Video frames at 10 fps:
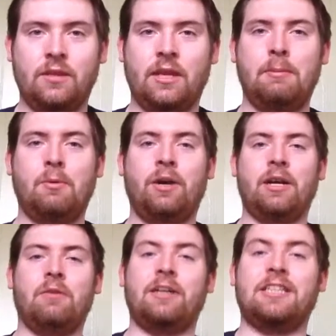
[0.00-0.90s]
I've been wanting
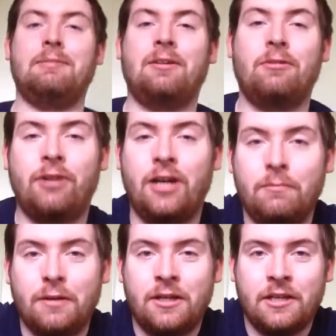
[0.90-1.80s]
to watch this match for a while
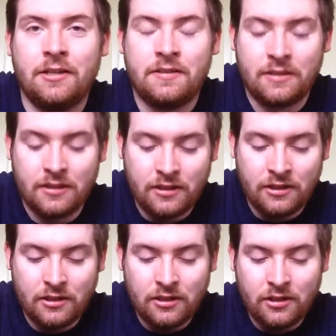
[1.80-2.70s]
because
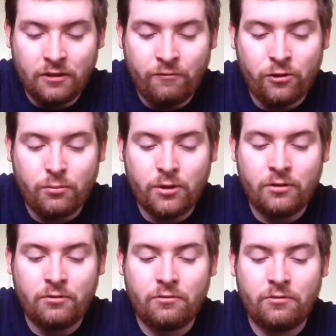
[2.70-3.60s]
former
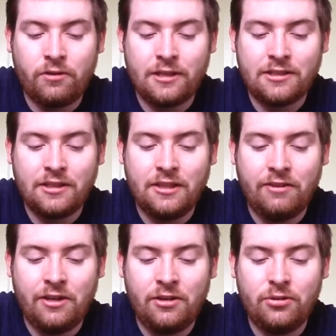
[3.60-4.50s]

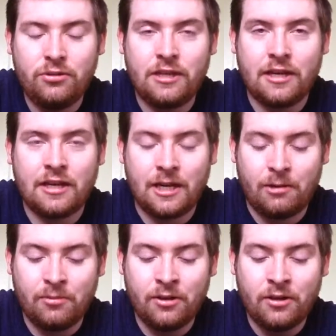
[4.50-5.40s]

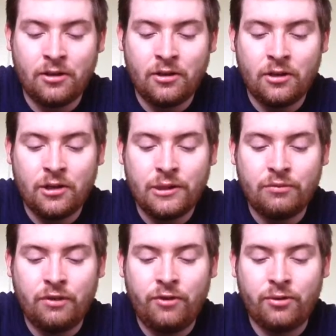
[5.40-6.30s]
WrestlingDVDnews.com
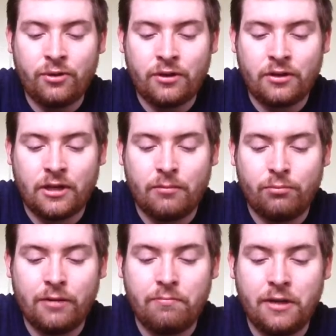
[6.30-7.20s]
reviewer uh,
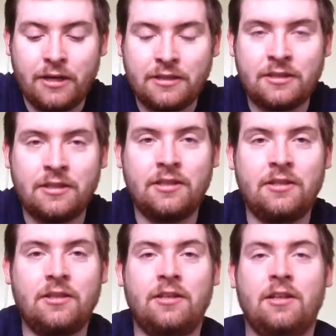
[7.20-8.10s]
Brett Mix
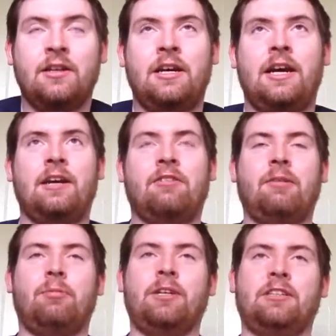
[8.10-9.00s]
had great
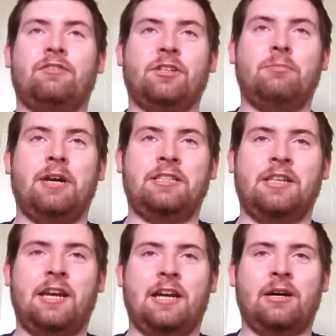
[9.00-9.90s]
praises for his match,
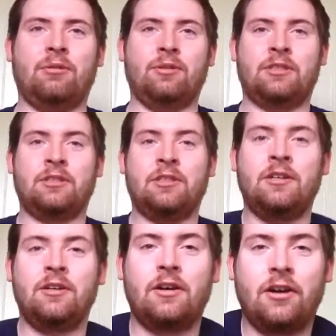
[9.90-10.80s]
saying how it was
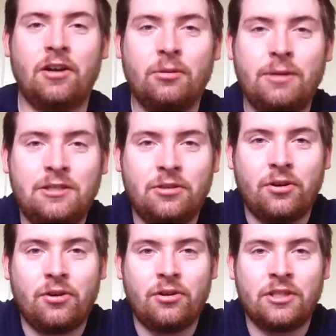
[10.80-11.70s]
arguably Stone
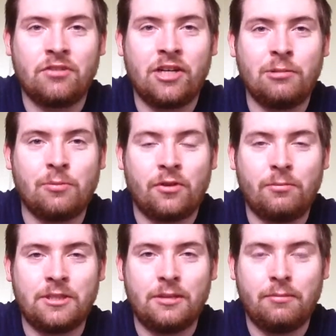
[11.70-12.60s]
Cold's greatest
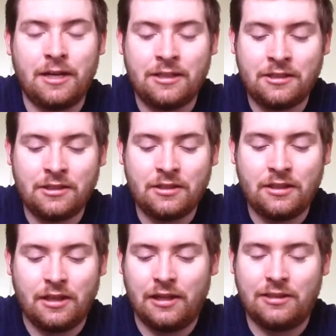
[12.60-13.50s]
performance in a match.
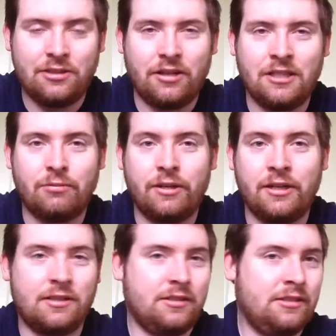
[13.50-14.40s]
And so I just want to
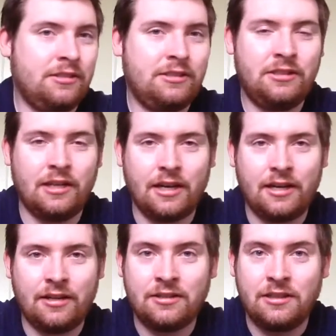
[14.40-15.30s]
check it
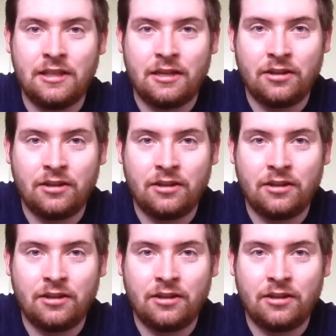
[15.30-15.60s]
out, see how